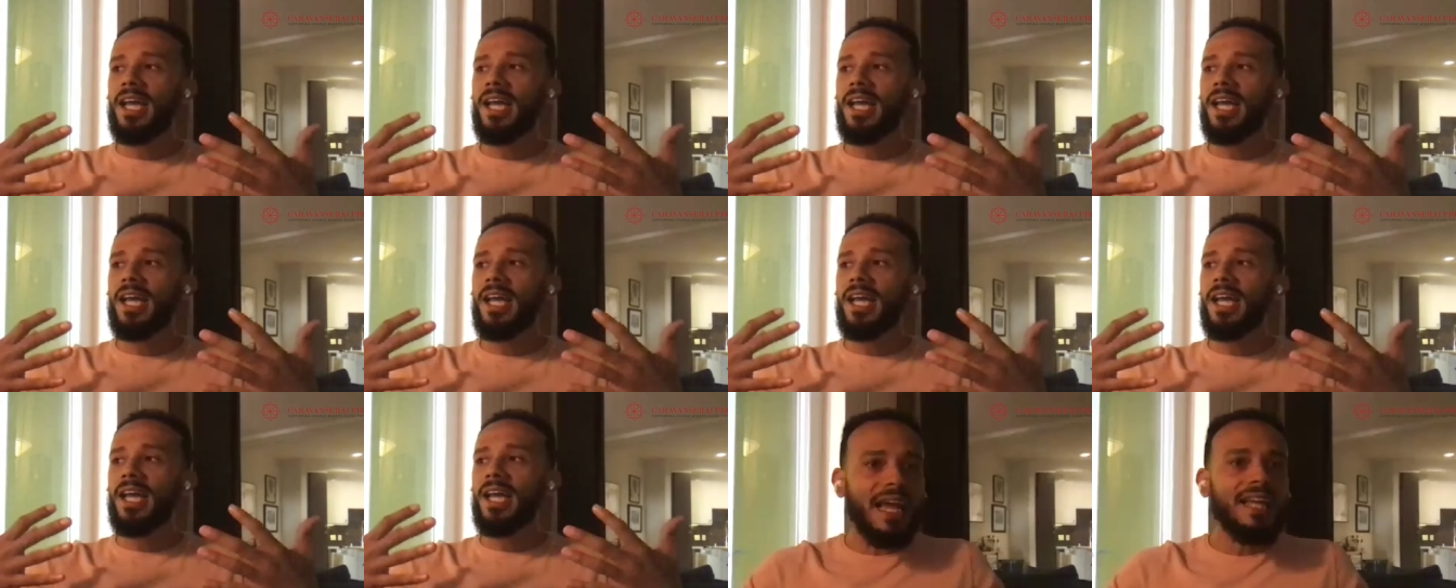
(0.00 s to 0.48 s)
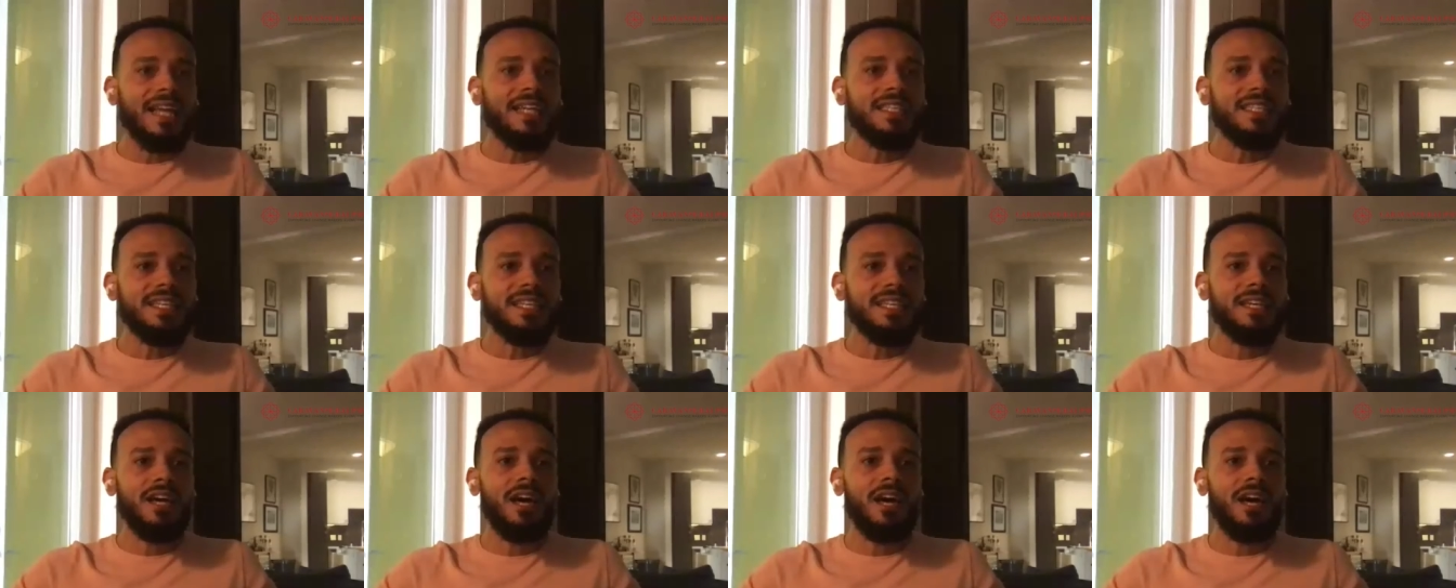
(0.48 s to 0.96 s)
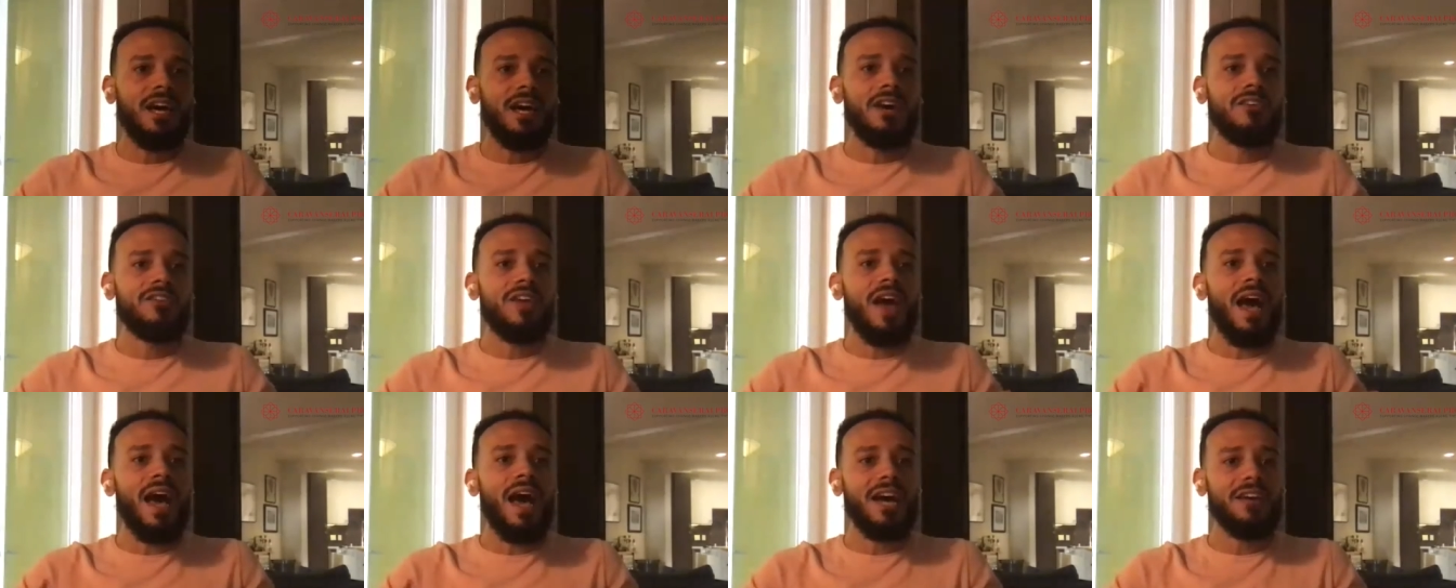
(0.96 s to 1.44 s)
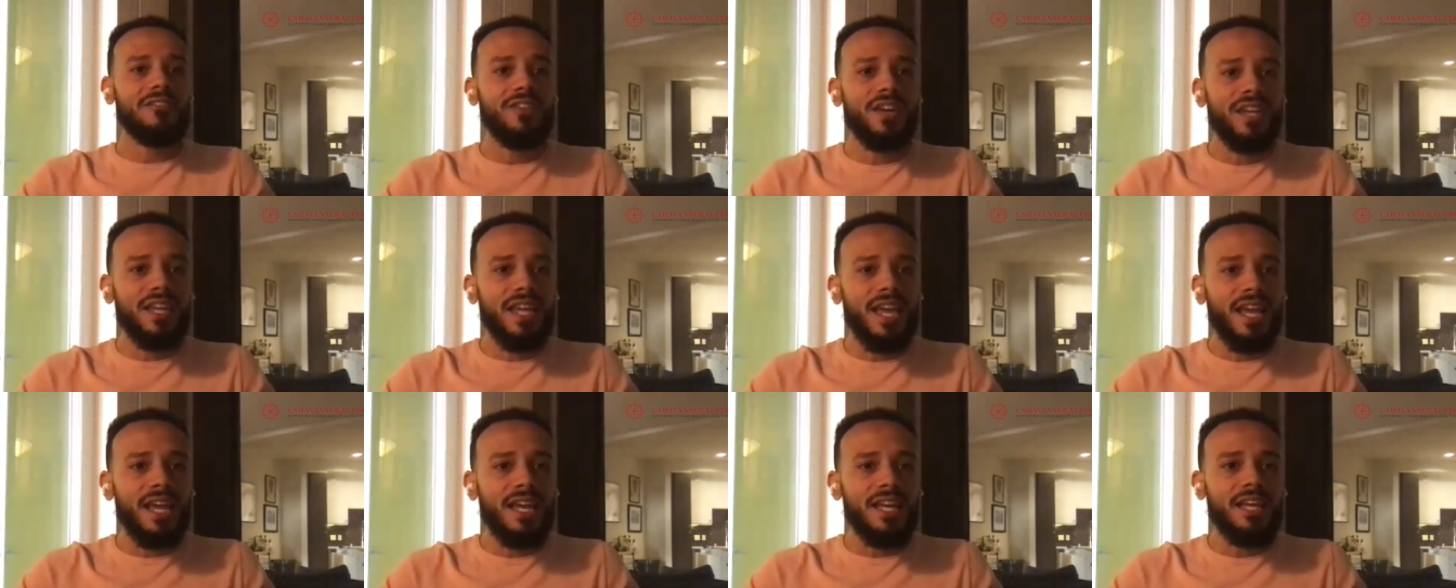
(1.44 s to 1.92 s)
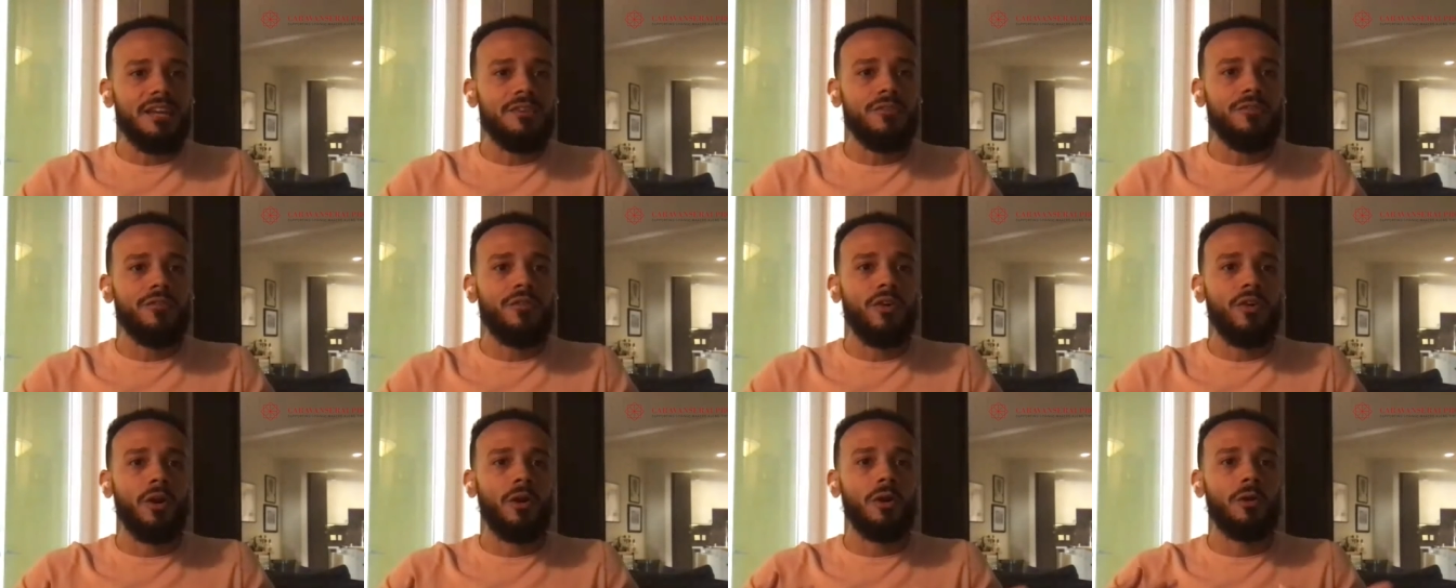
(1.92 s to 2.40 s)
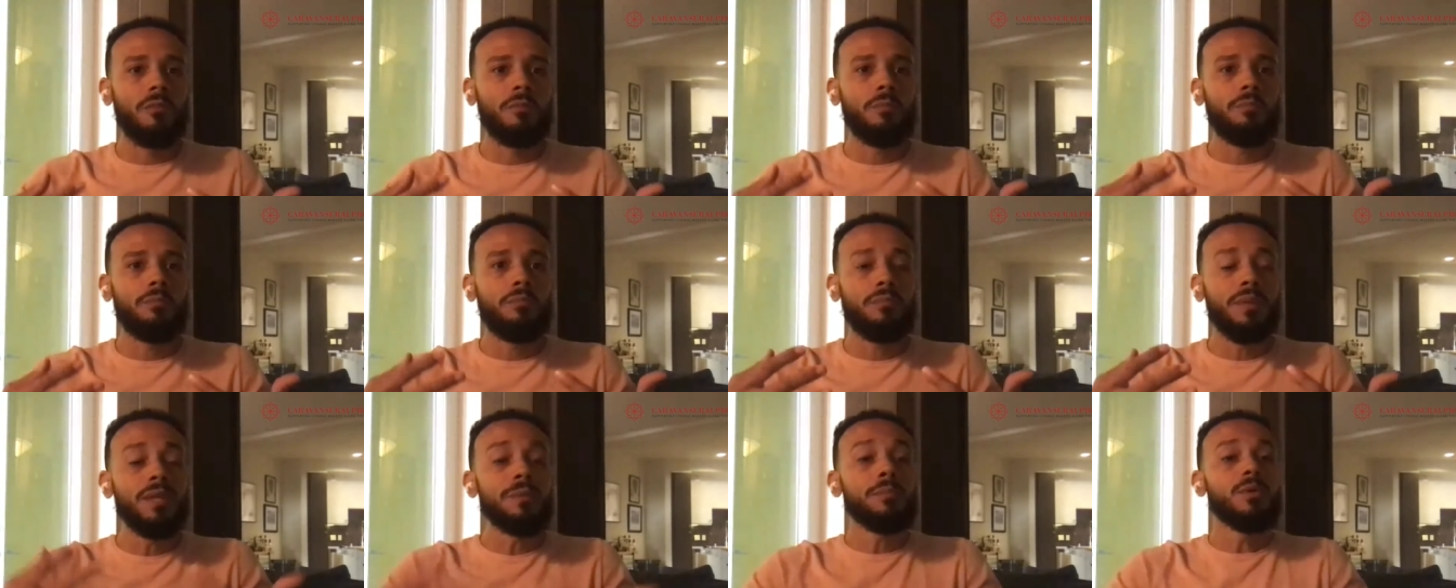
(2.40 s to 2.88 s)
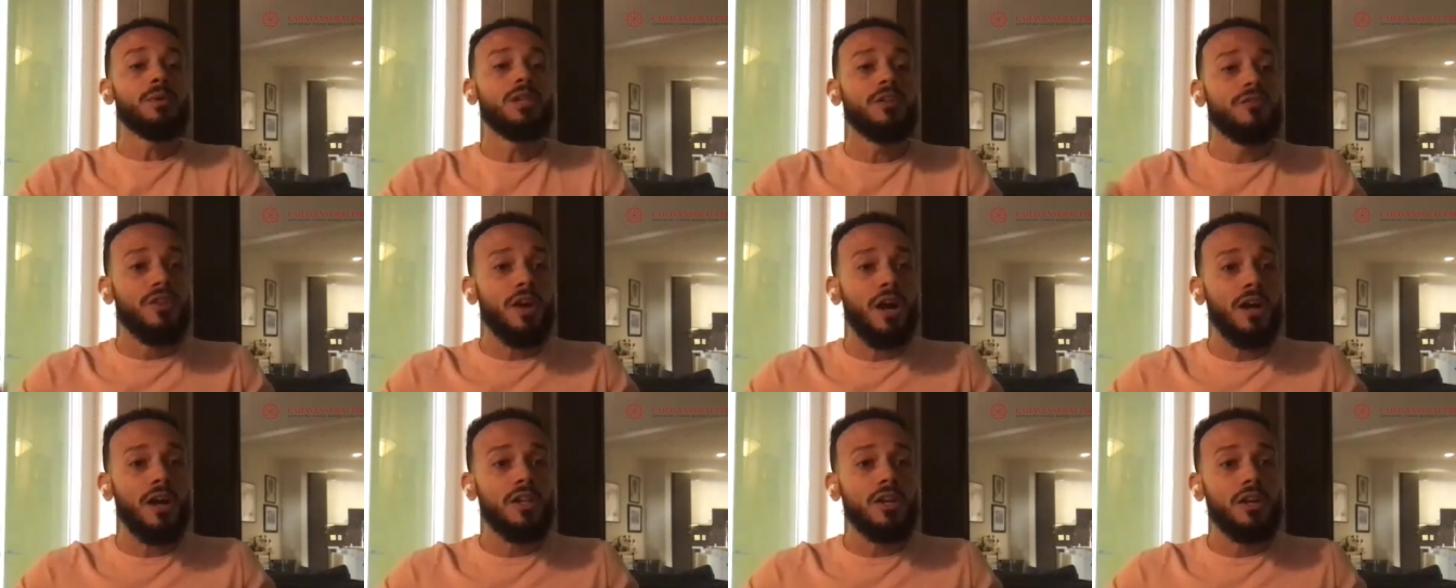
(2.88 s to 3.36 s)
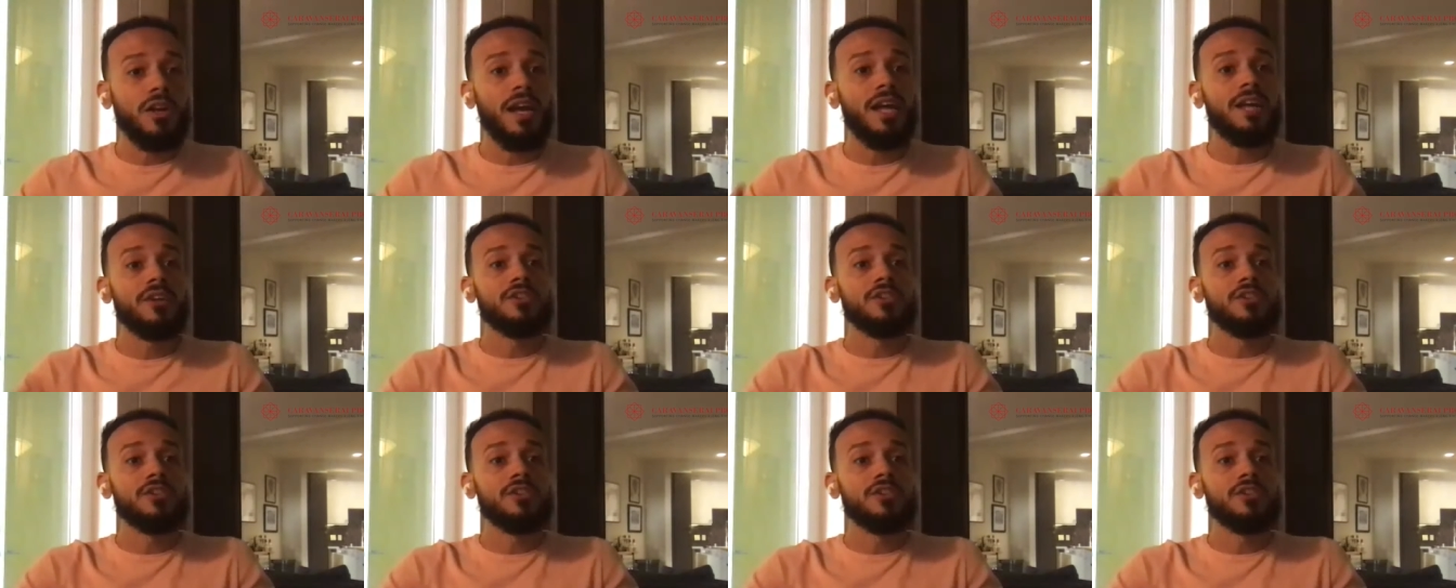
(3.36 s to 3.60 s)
is this idea of advocating for people of color.